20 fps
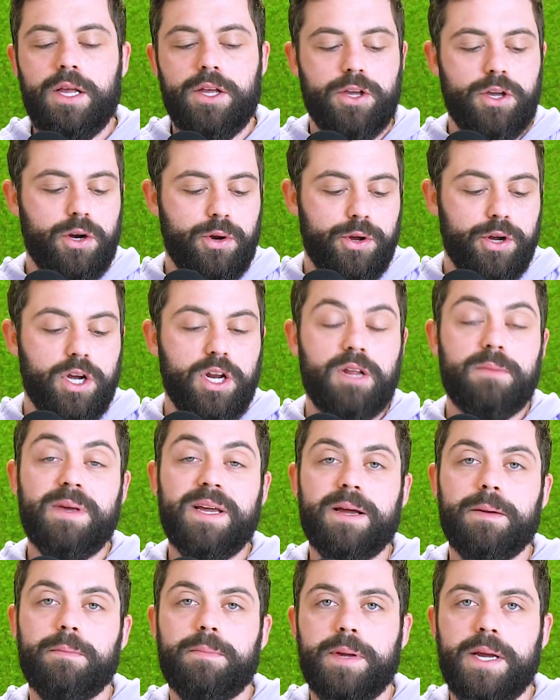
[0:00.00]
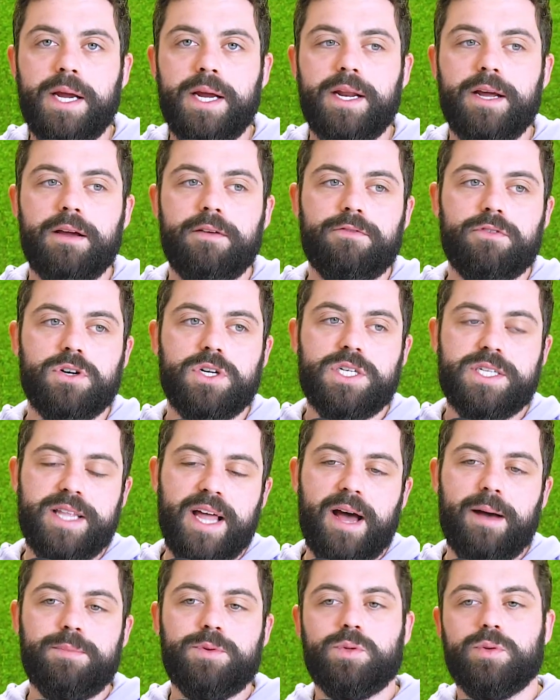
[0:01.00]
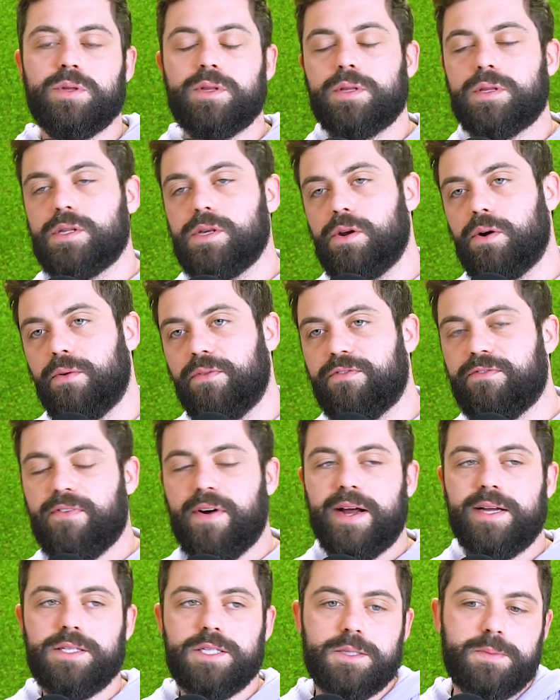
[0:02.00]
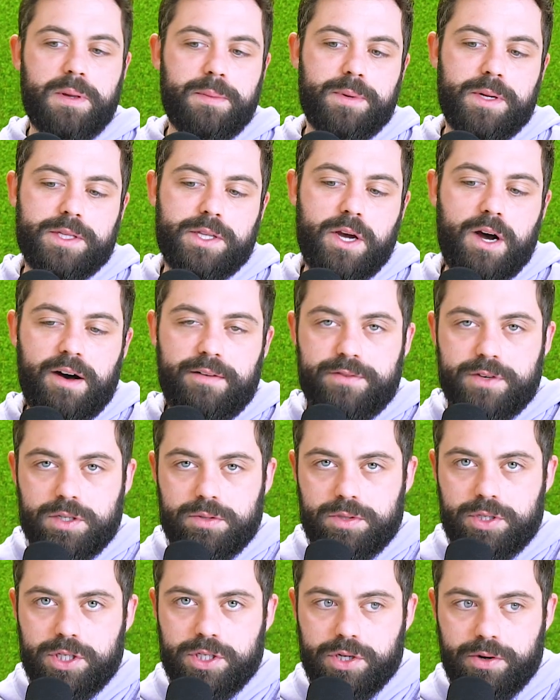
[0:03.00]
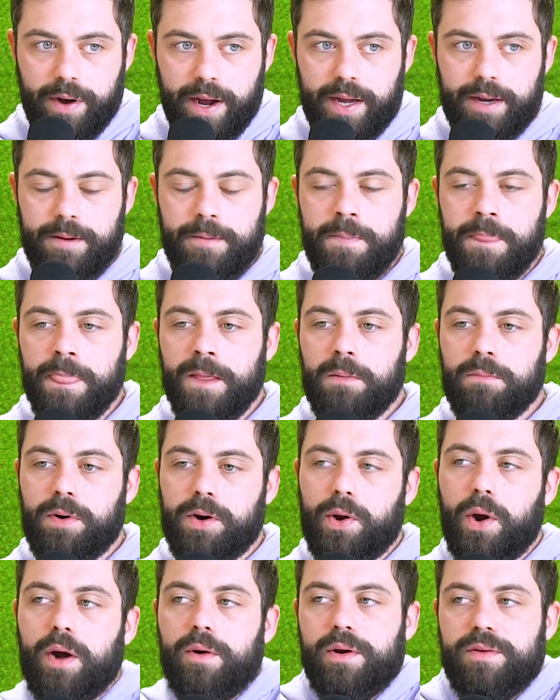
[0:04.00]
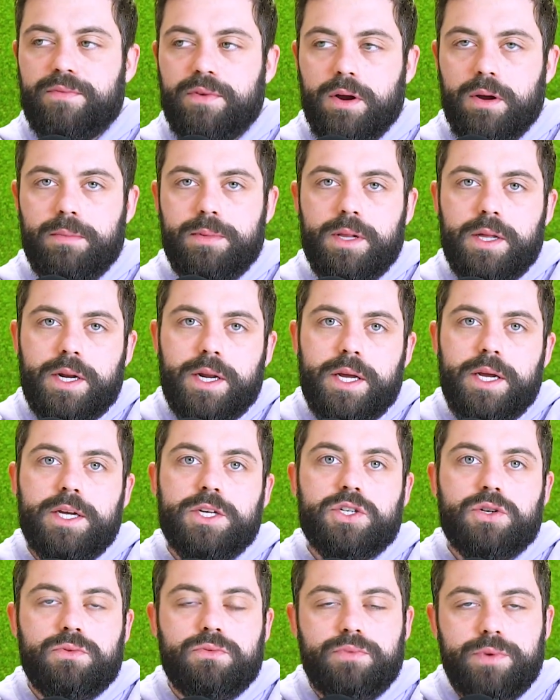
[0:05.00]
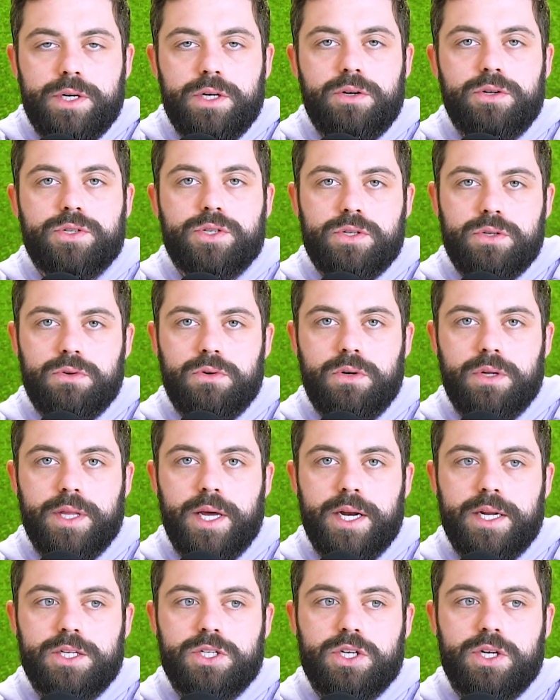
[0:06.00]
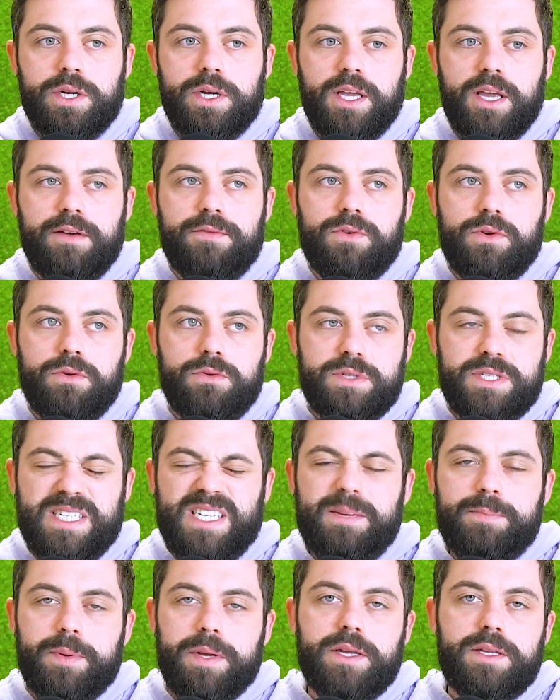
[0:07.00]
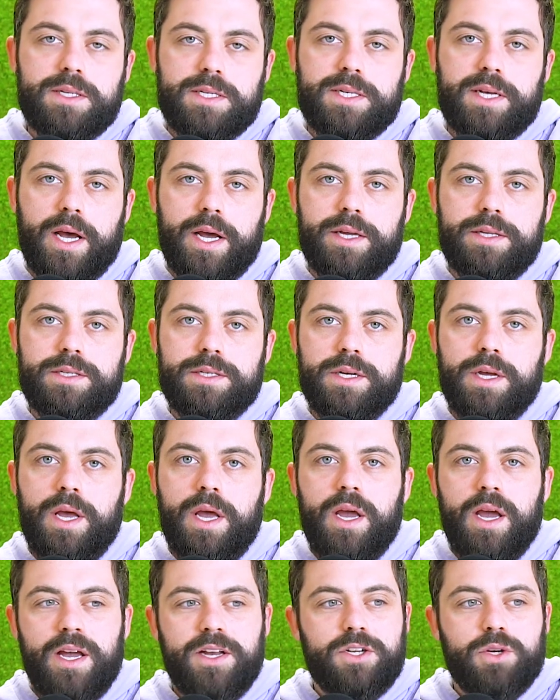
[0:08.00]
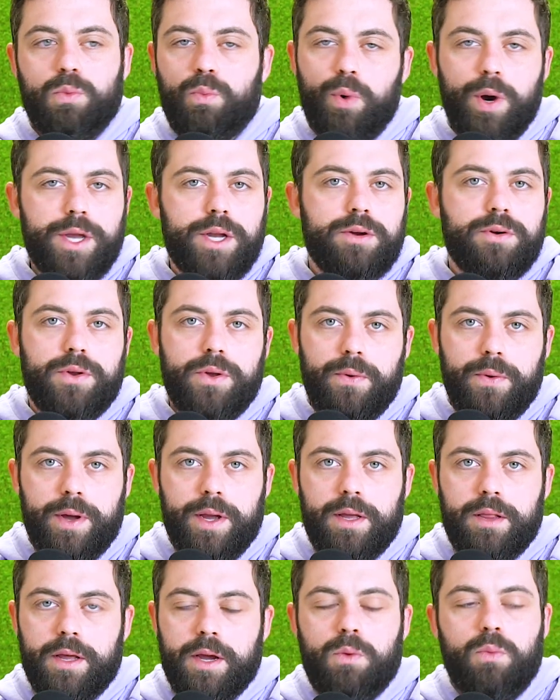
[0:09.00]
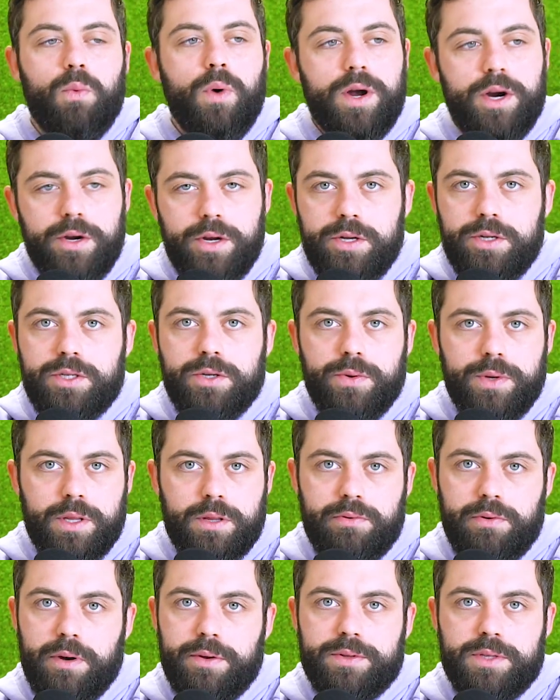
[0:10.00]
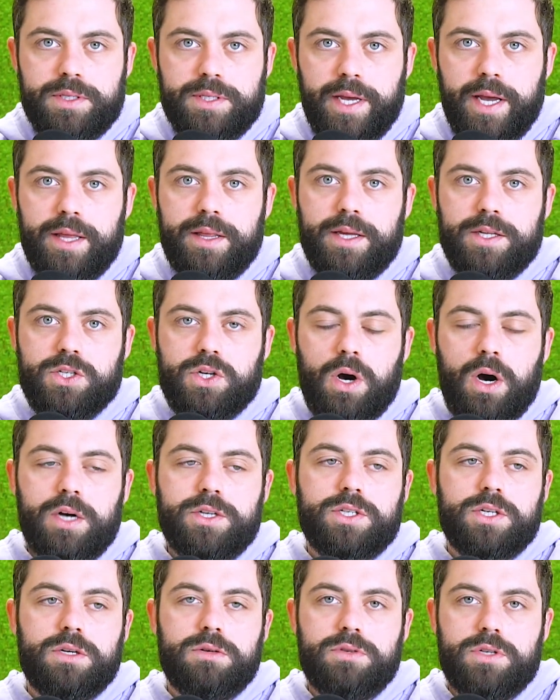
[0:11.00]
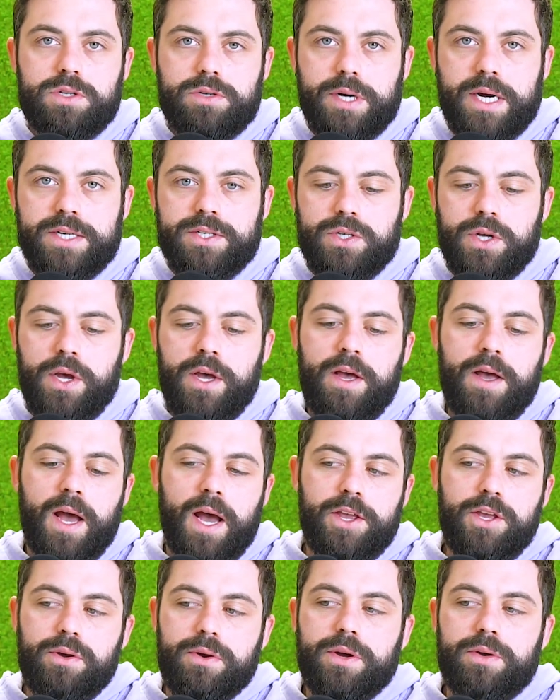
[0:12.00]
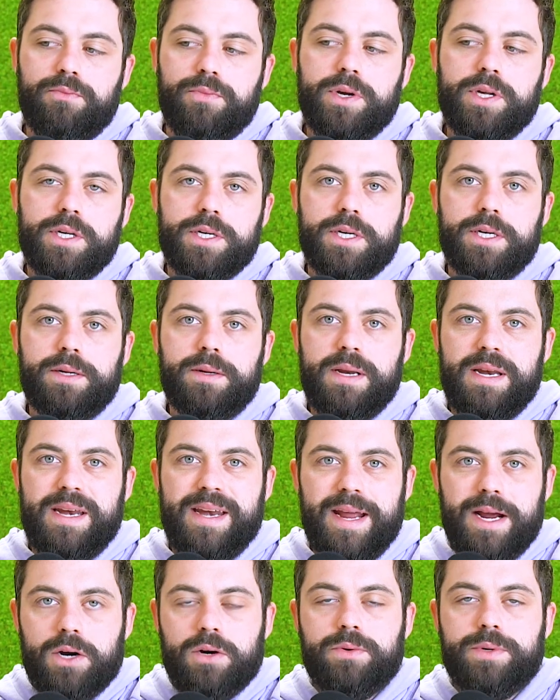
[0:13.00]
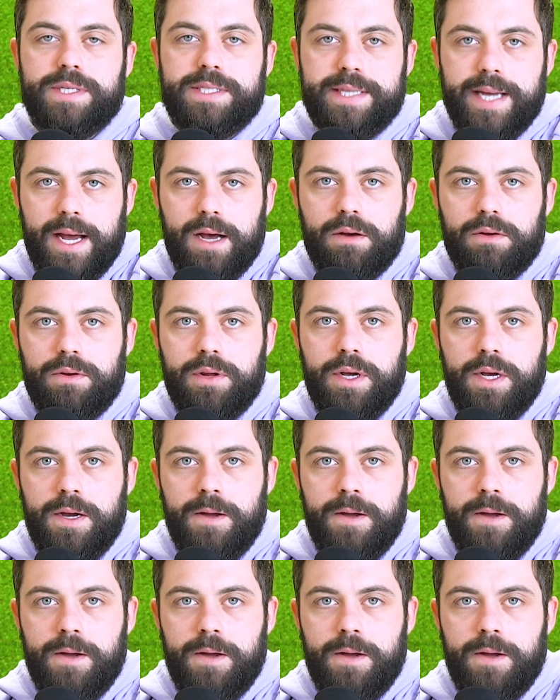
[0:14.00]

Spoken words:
You know, you're going to be competing for steps with, you know, friends, people at the office, which is great. But heart rate variability is a real tool that is going to give you deep insights into what you're doing. Like, what are you doing throughout the day that's causing you stress? And you can really narrow it down.